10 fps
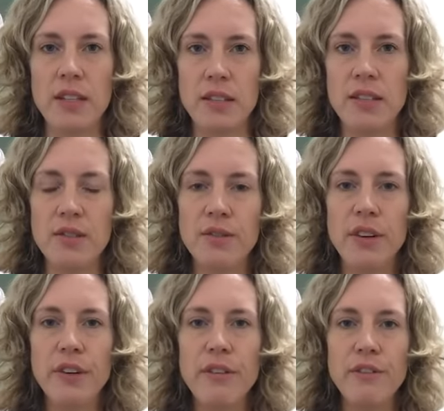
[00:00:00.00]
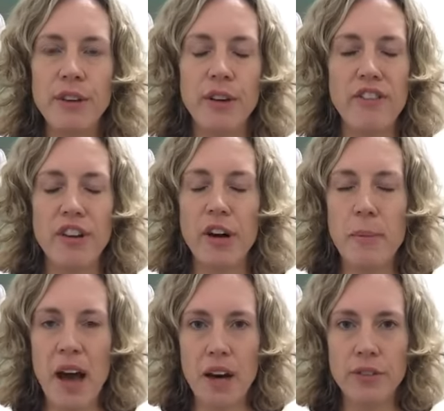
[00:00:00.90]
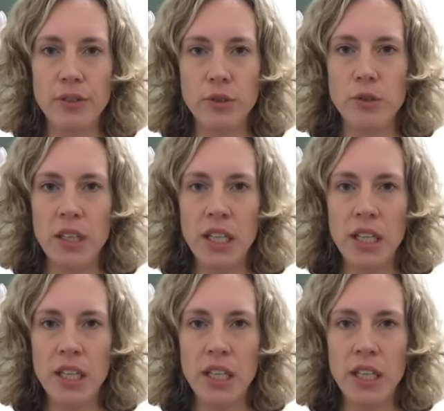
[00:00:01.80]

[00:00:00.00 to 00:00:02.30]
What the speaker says: and it's very, very, very powerful.